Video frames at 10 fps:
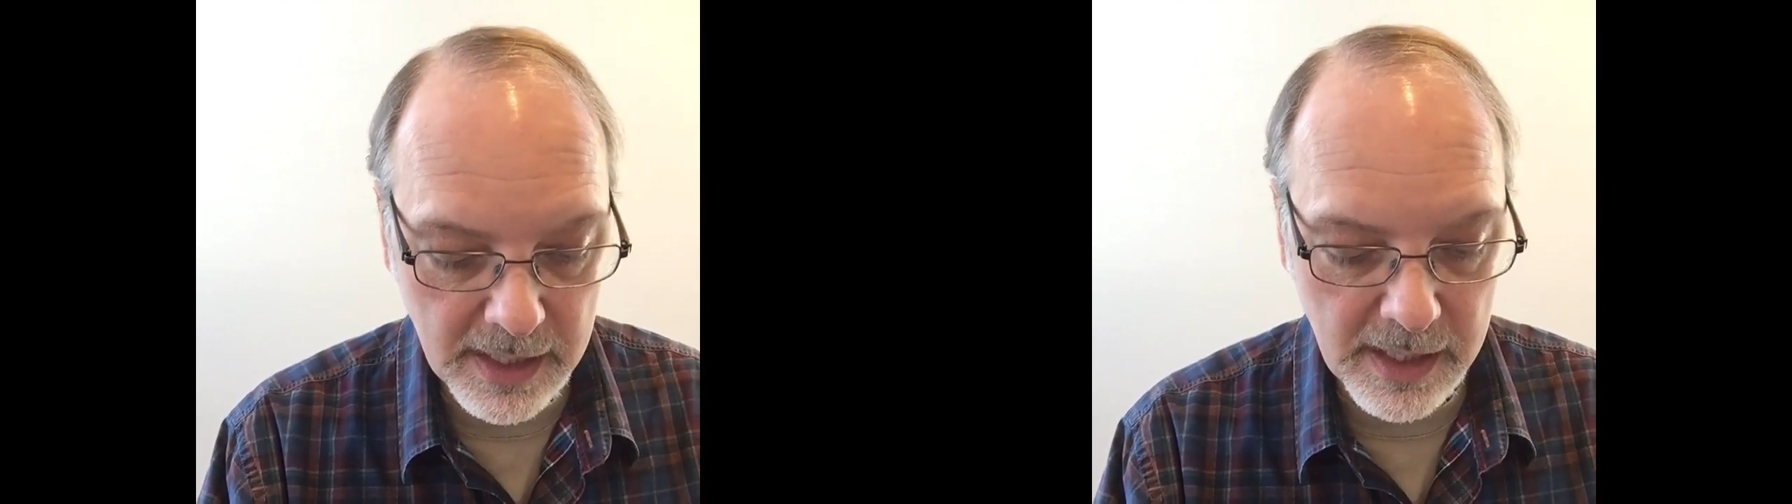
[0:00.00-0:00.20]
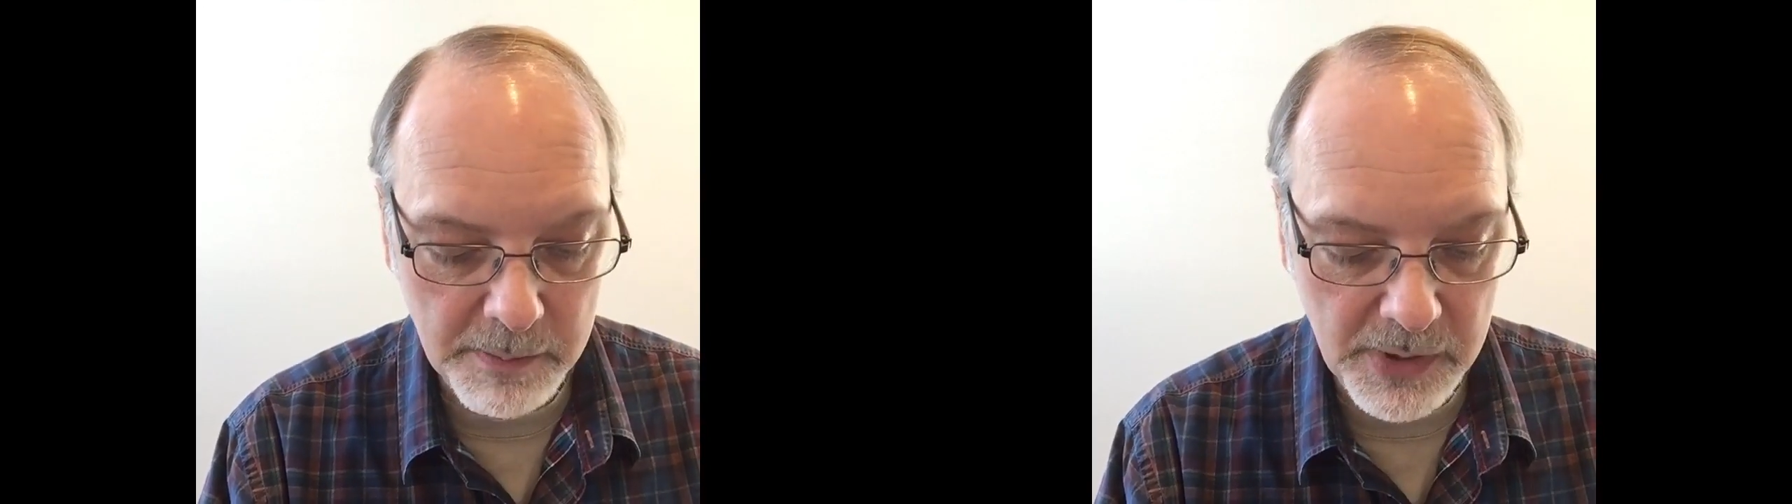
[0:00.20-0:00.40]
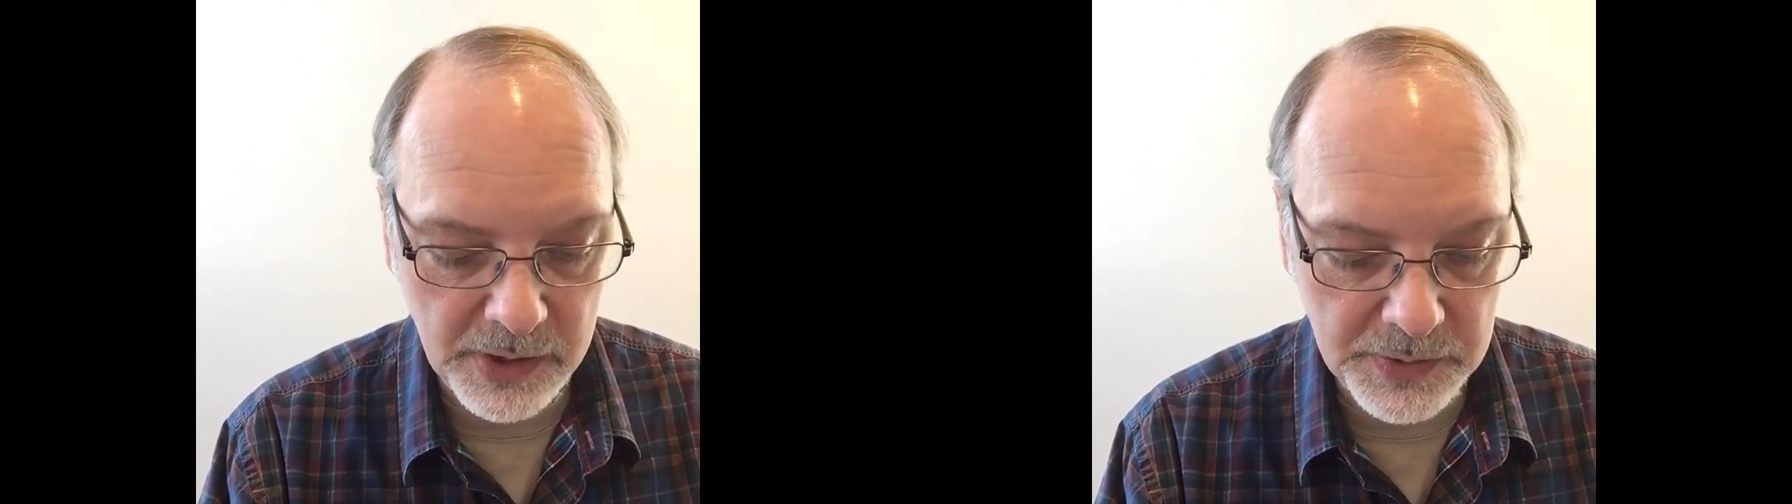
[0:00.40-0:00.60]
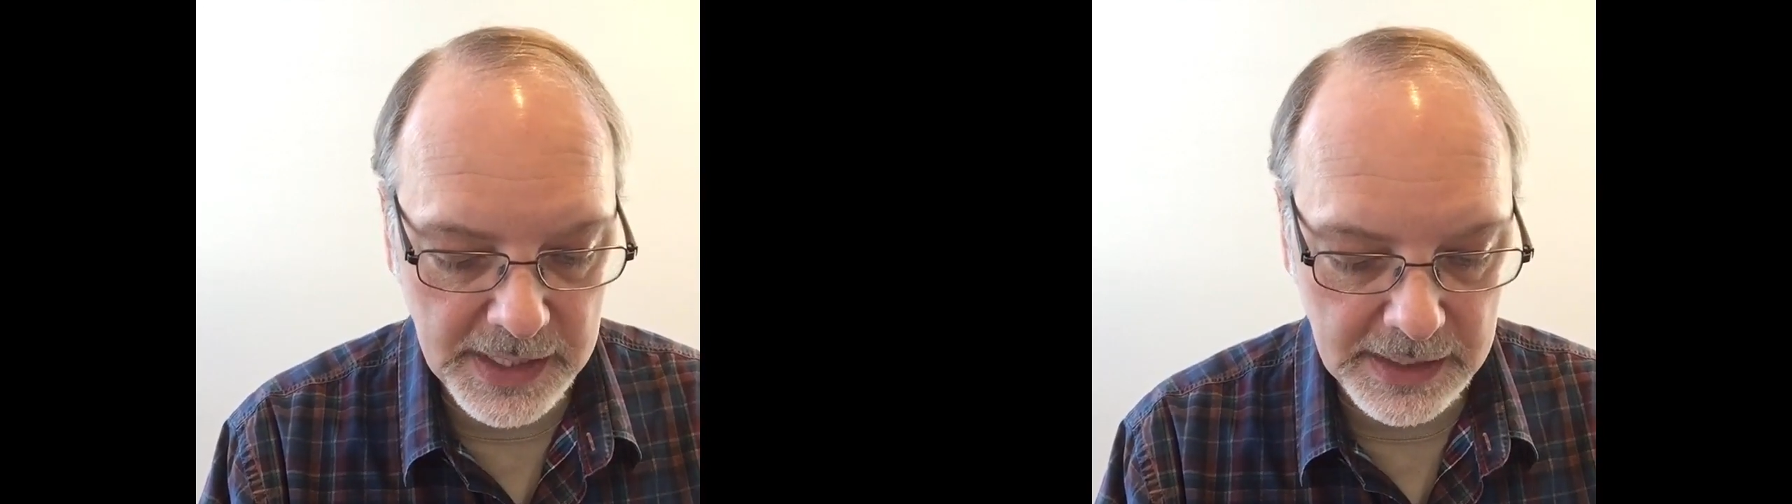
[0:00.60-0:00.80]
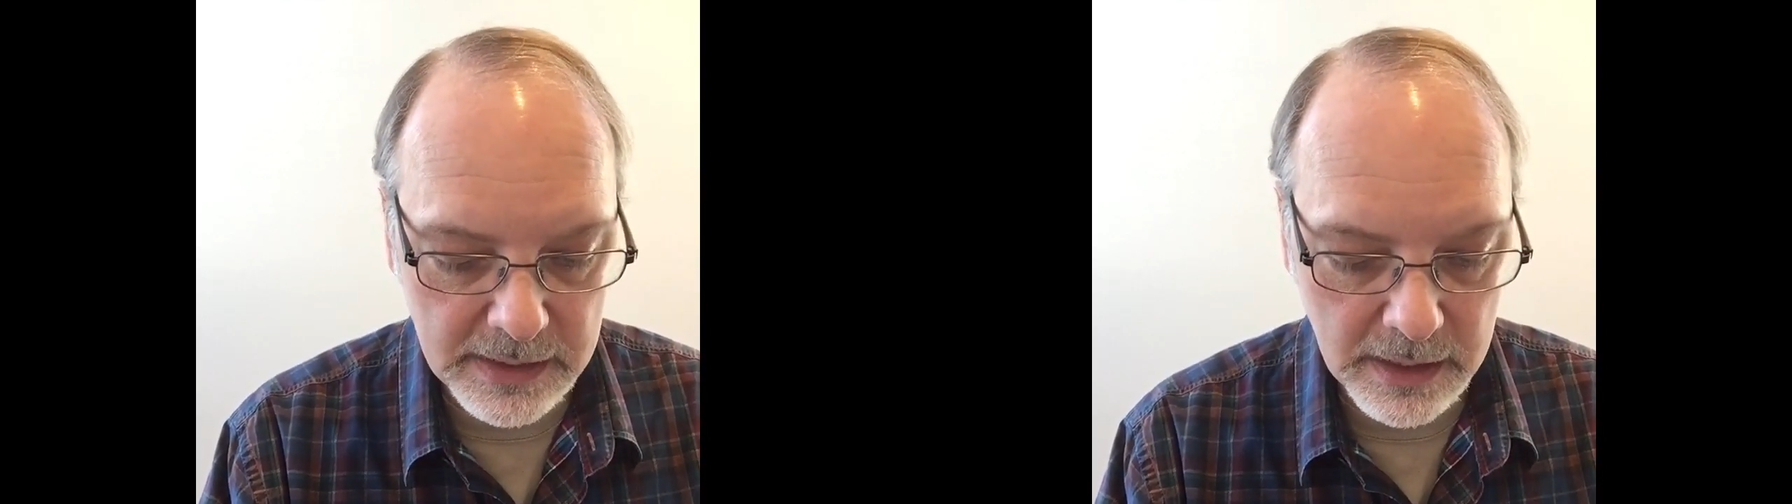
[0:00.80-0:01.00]
a
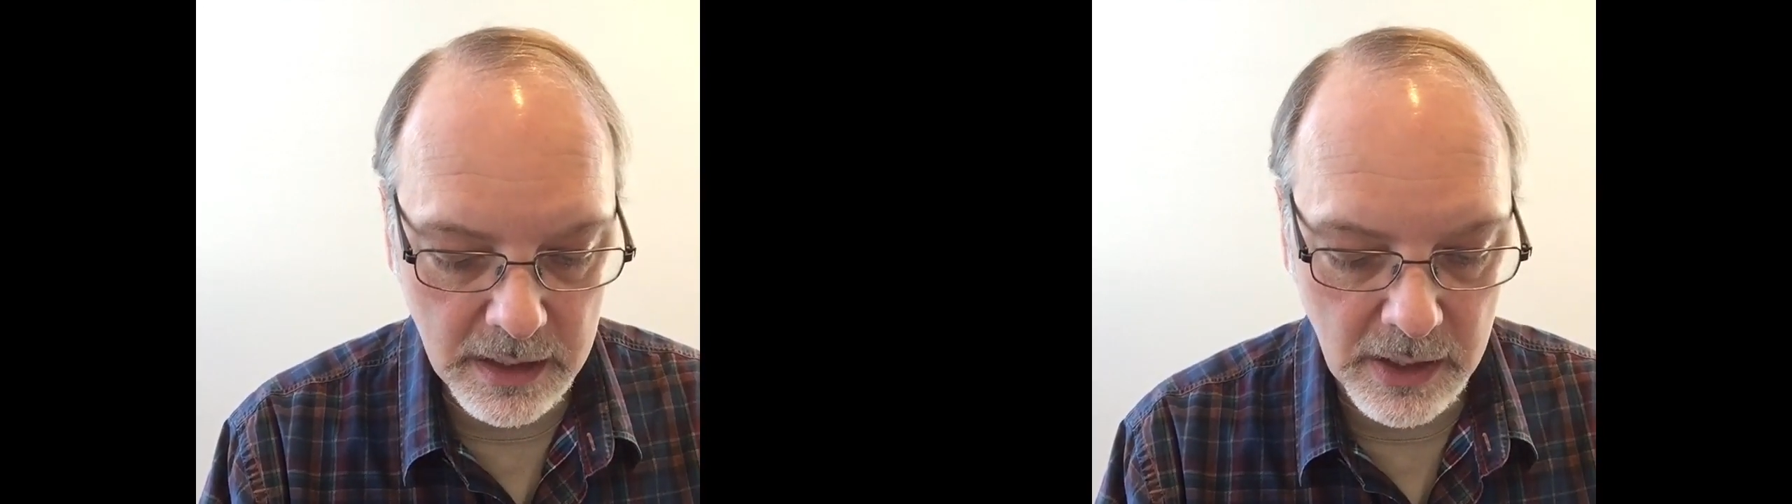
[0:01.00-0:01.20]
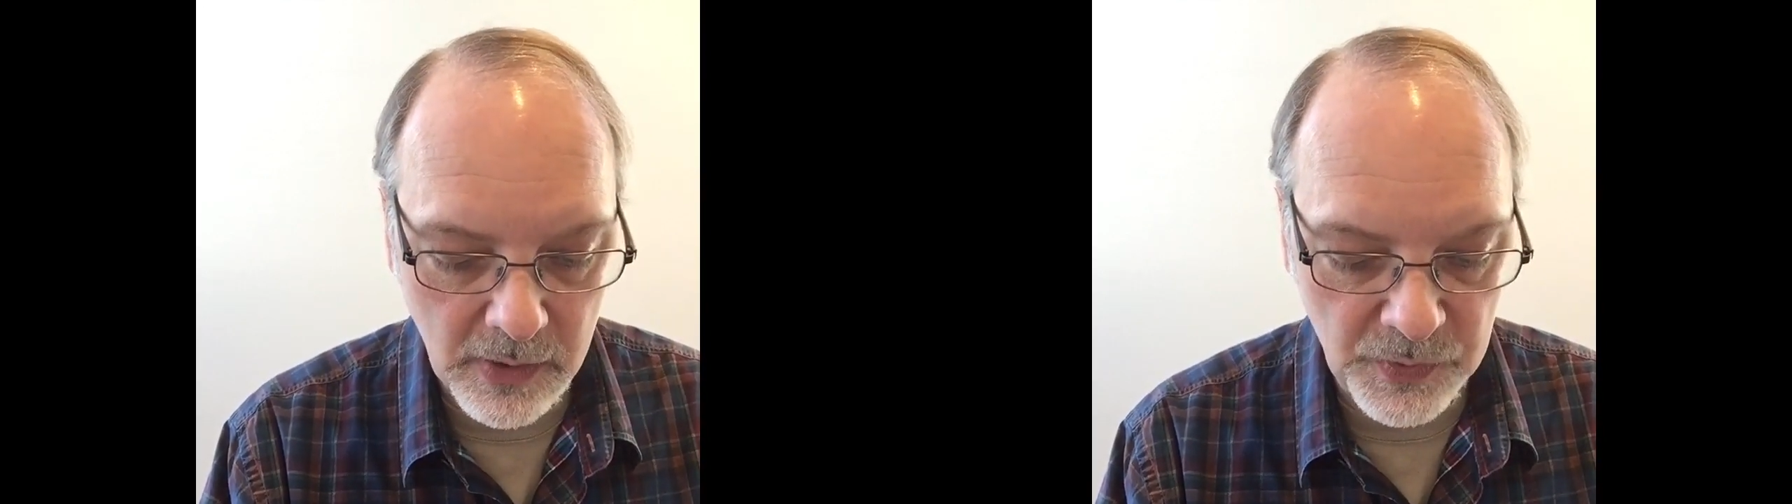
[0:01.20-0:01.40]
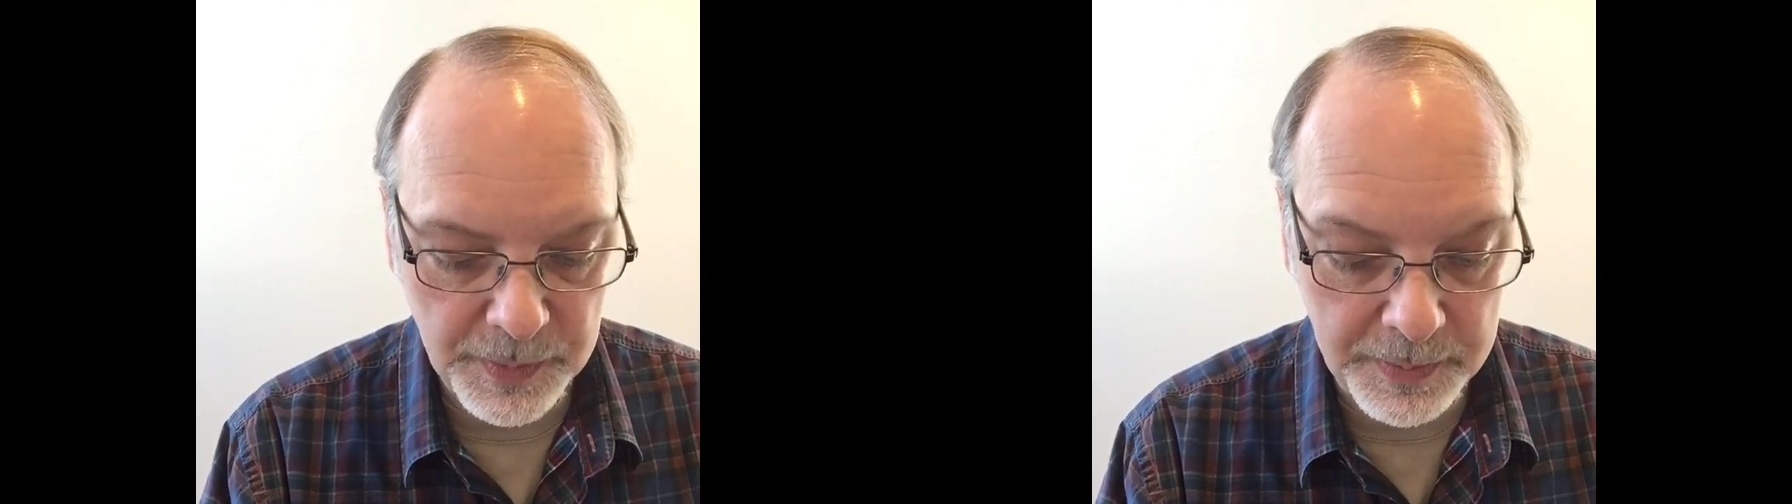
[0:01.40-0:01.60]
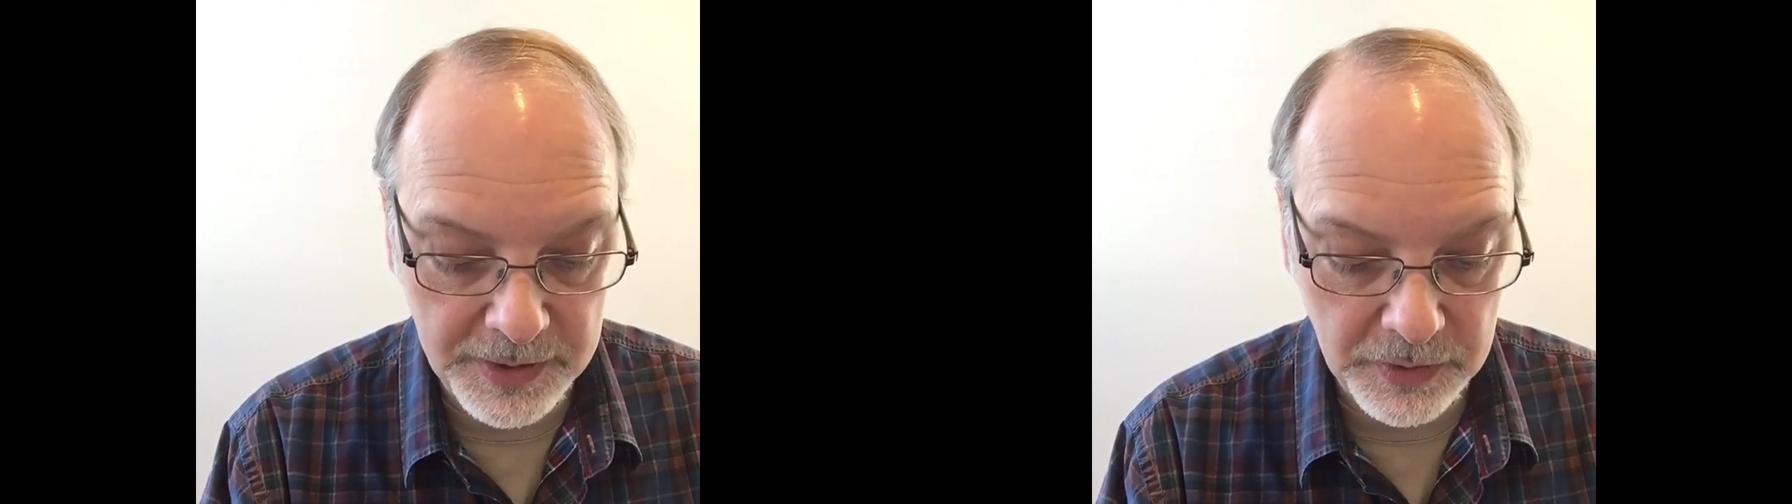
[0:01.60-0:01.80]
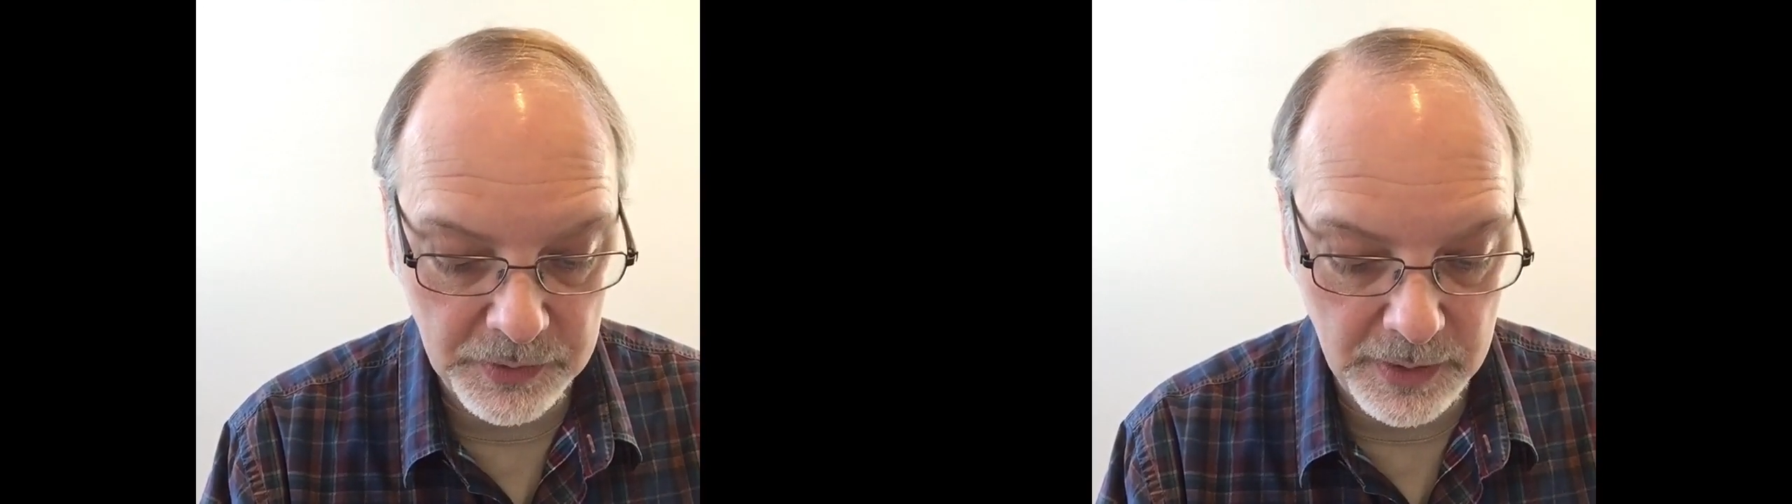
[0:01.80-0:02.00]
Magritte called the
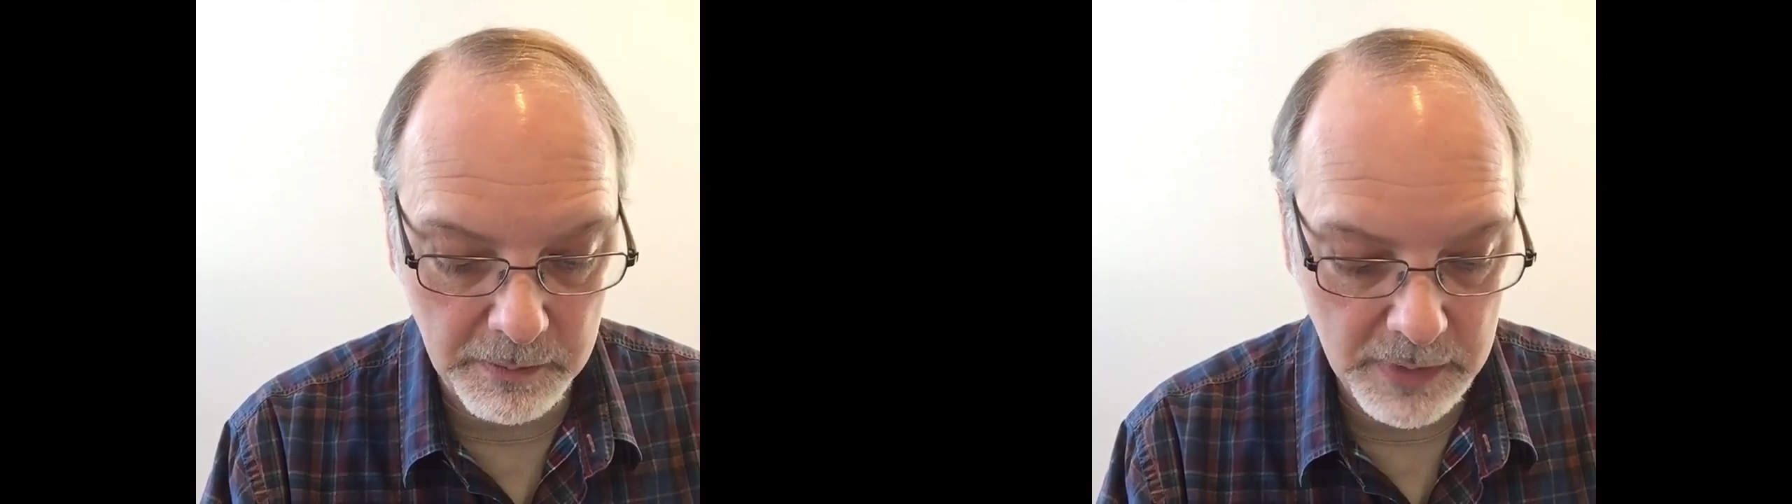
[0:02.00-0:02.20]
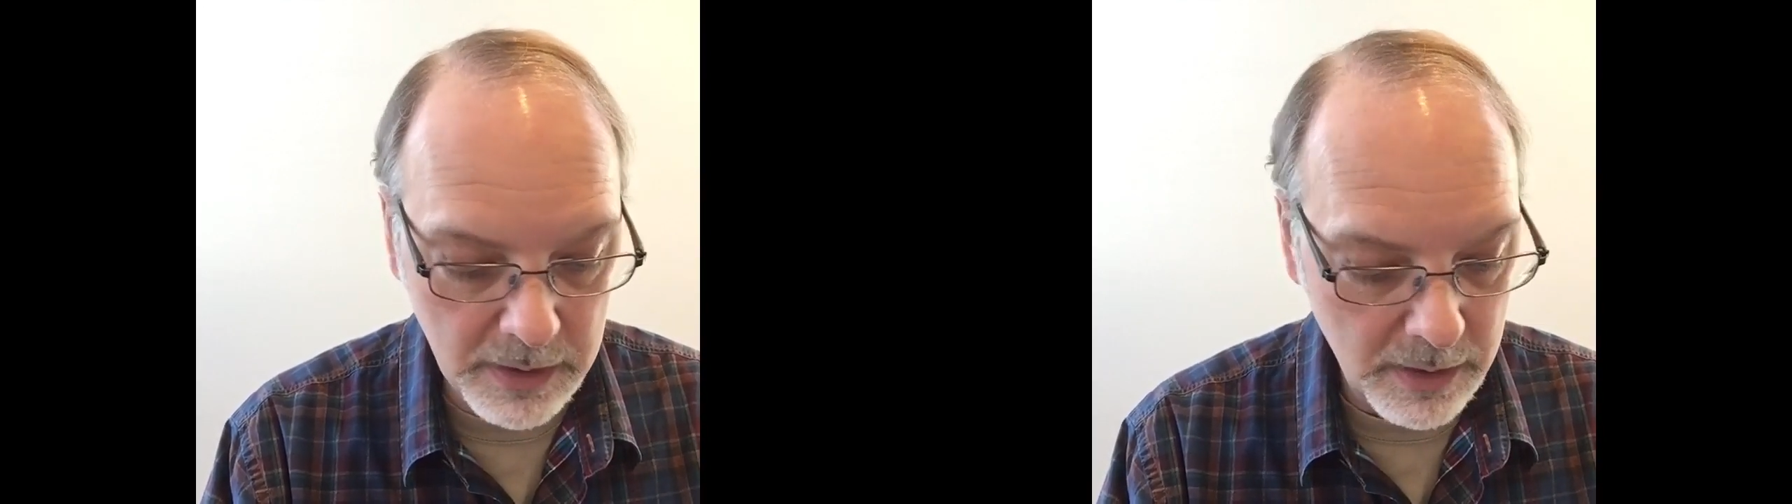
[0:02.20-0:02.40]
Pilgrim,